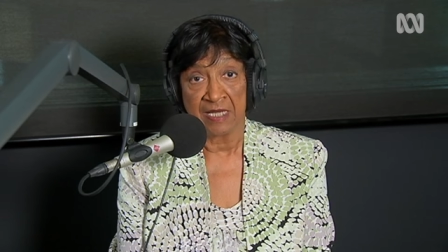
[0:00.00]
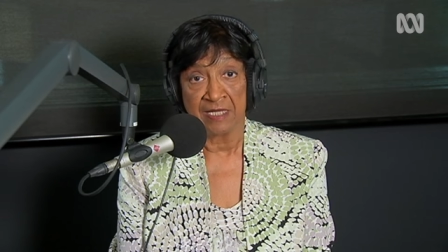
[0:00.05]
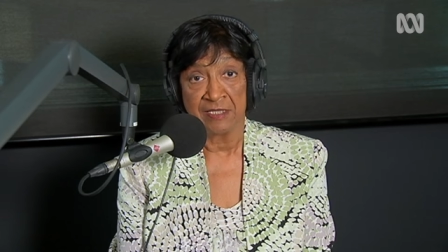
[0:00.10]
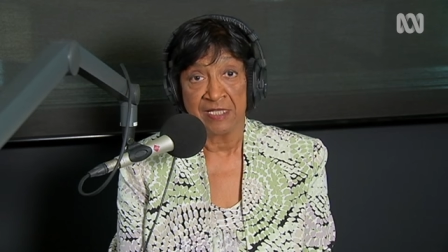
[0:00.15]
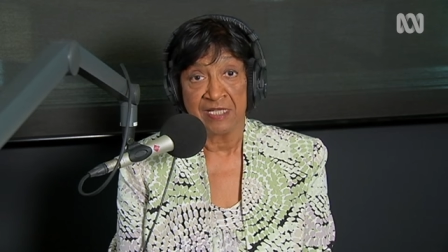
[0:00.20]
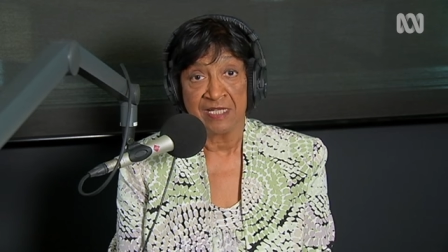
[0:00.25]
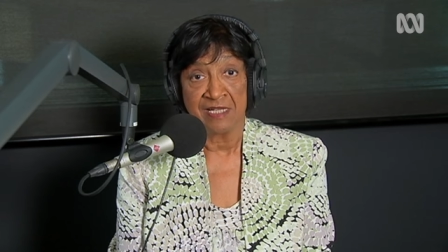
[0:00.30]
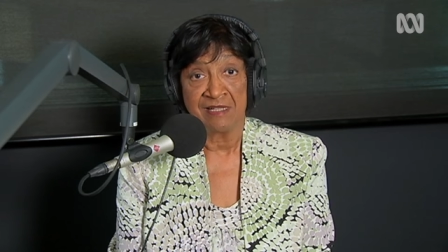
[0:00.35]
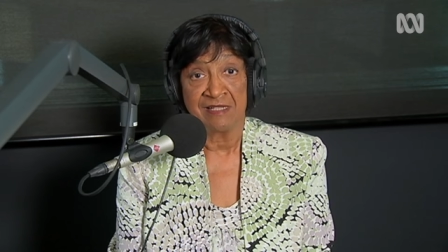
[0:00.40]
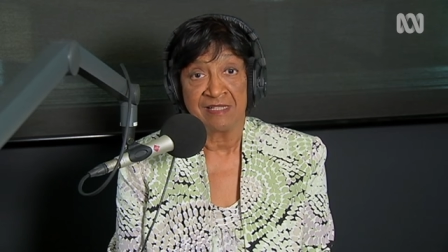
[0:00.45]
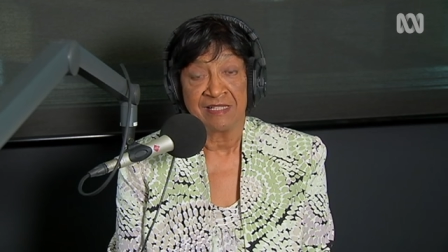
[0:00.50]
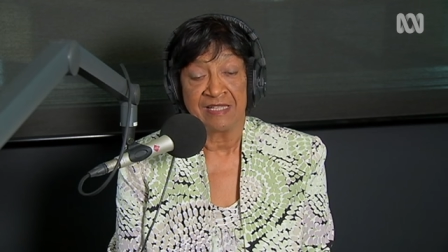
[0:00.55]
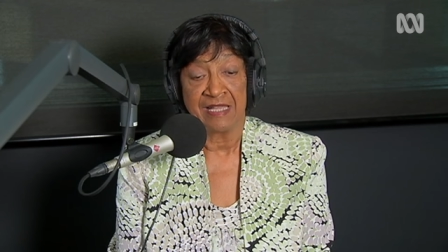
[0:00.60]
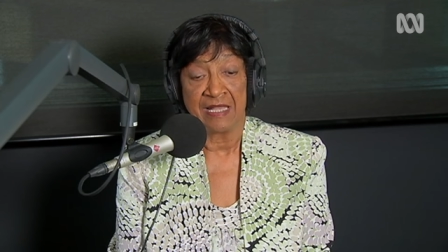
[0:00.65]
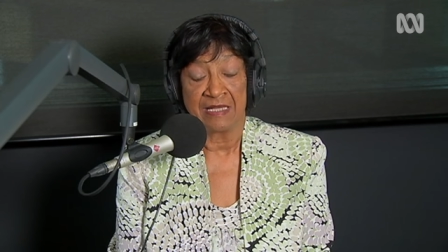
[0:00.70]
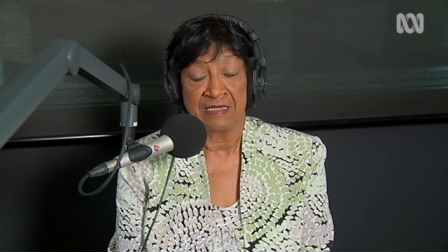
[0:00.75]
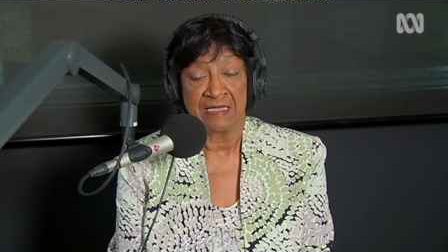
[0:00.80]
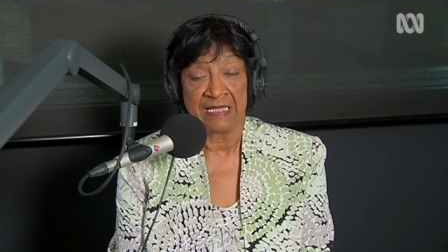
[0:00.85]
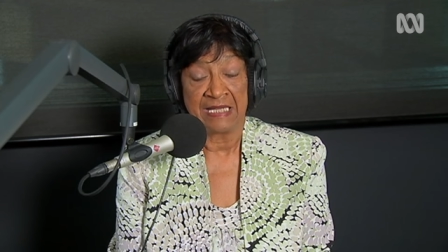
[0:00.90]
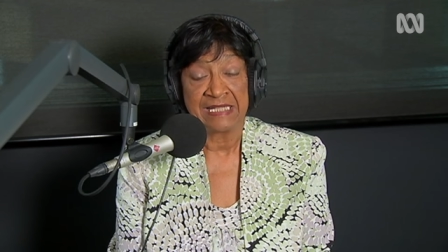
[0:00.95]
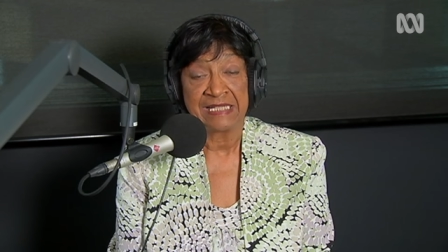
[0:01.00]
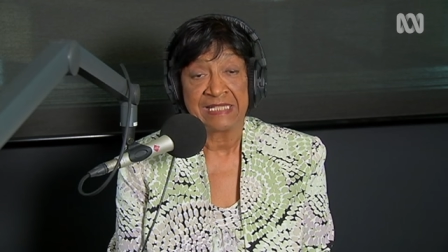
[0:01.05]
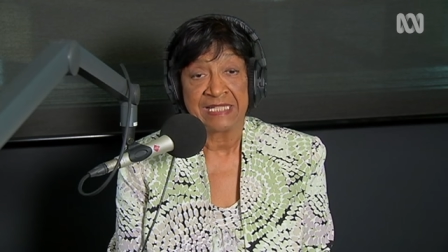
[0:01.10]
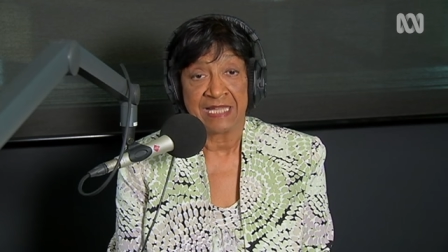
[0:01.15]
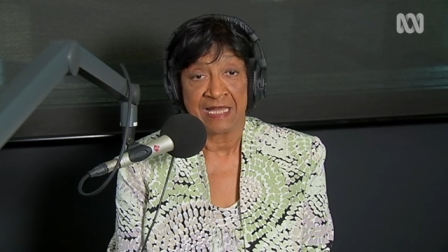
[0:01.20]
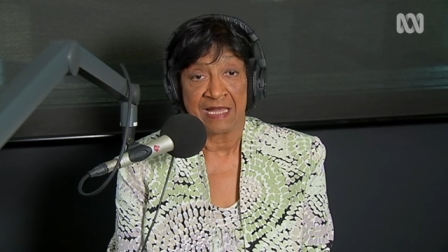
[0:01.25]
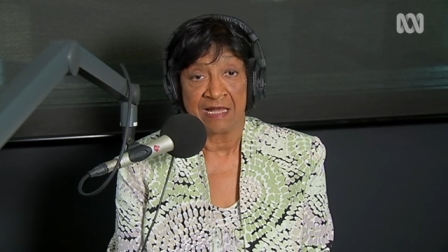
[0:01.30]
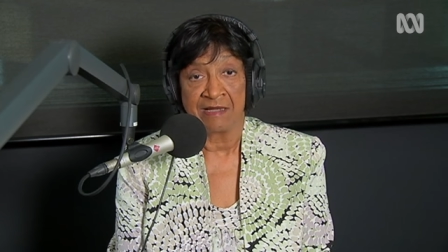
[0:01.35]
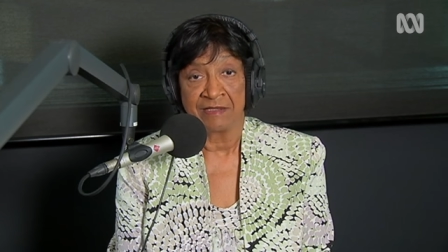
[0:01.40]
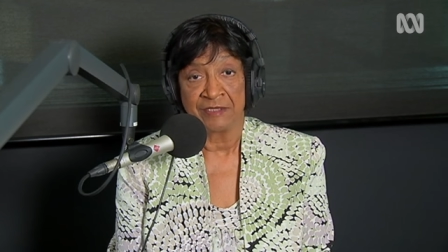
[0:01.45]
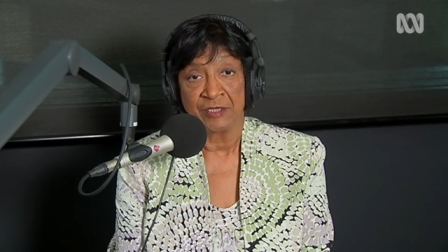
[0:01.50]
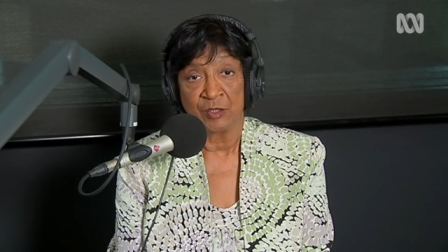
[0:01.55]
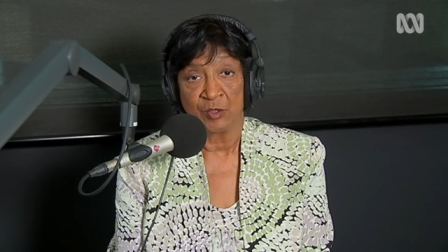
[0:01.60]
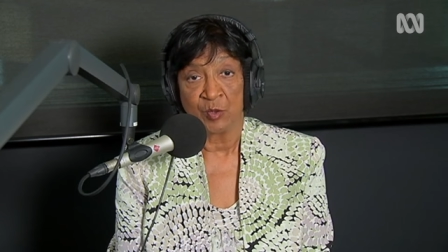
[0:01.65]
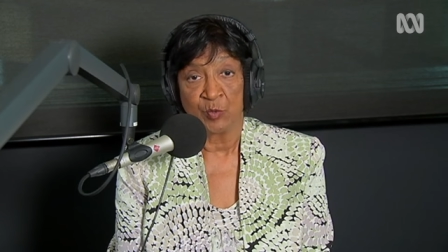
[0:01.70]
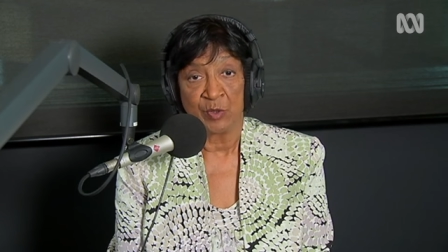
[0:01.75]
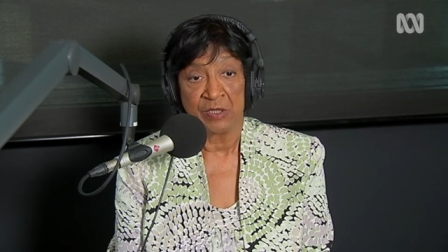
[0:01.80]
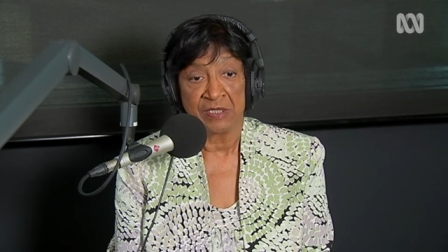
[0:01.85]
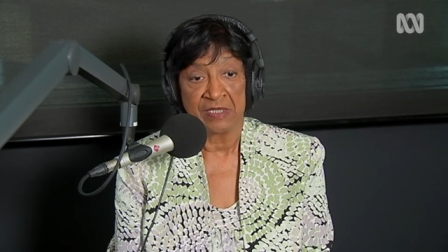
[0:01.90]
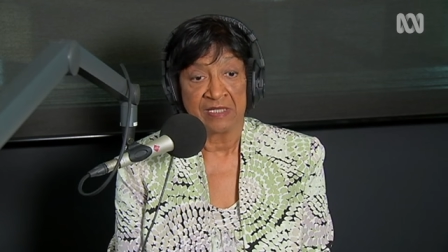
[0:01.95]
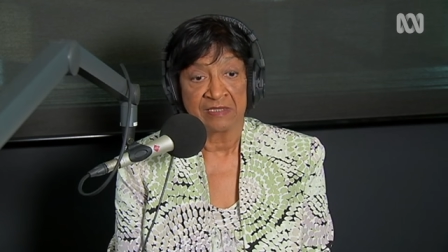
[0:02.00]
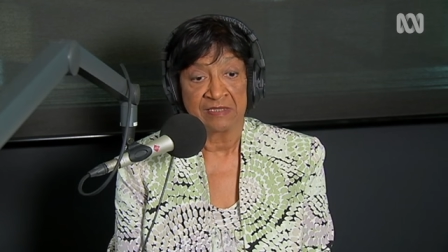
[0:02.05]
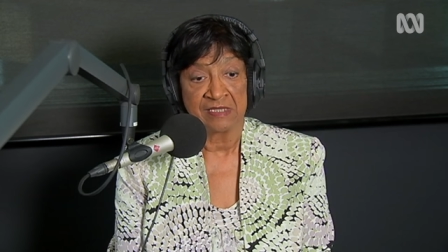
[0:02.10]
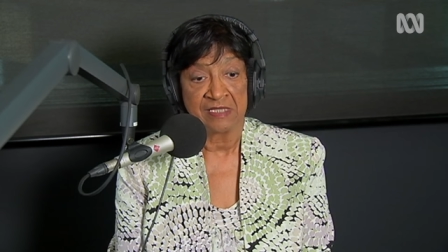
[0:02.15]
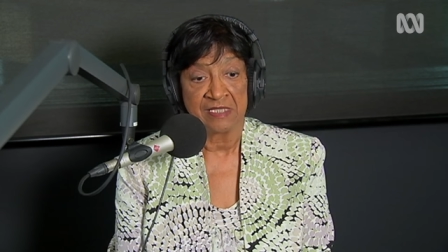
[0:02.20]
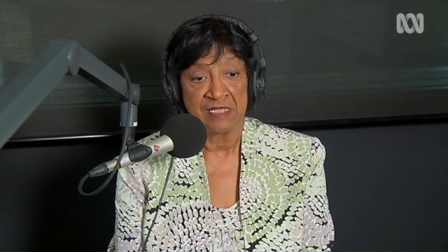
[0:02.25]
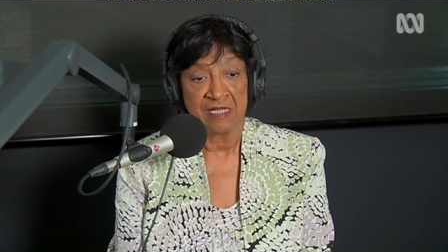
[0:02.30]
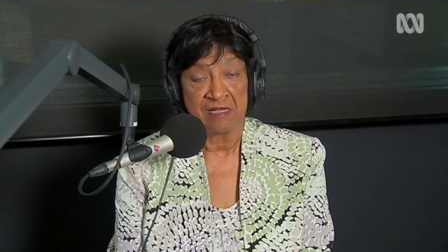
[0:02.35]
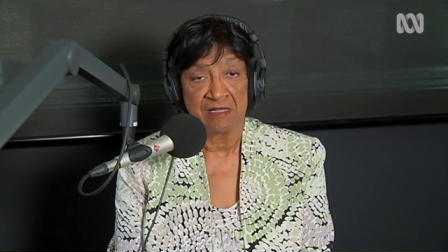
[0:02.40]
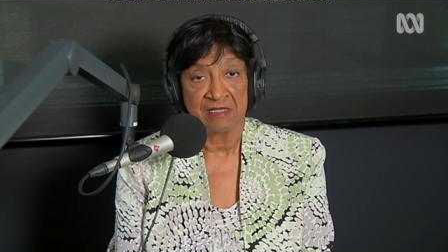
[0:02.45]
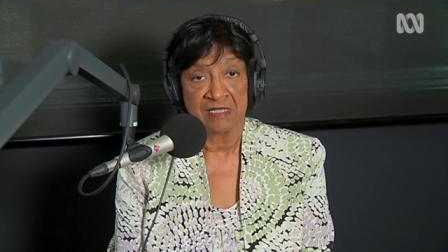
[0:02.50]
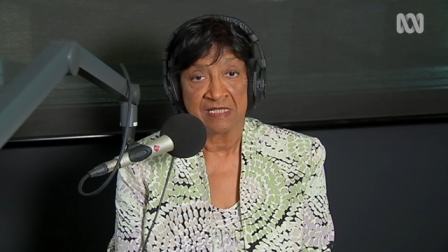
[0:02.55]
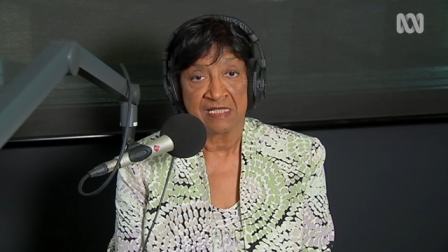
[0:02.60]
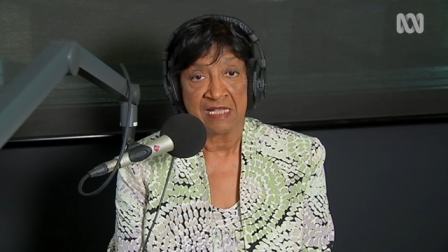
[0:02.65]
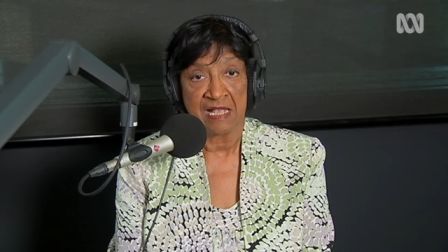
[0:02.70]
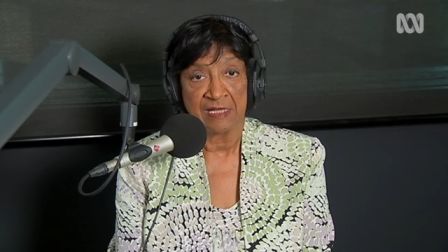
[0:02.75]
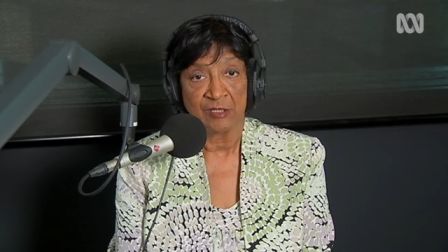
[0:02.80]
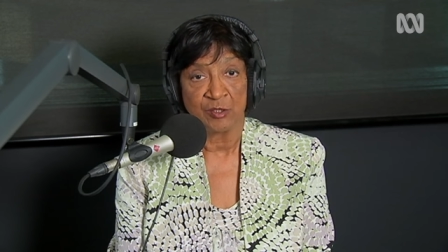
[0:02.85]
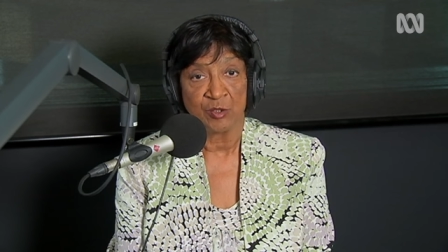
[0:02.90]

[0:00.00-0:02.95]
And years later, you know, when I returned as High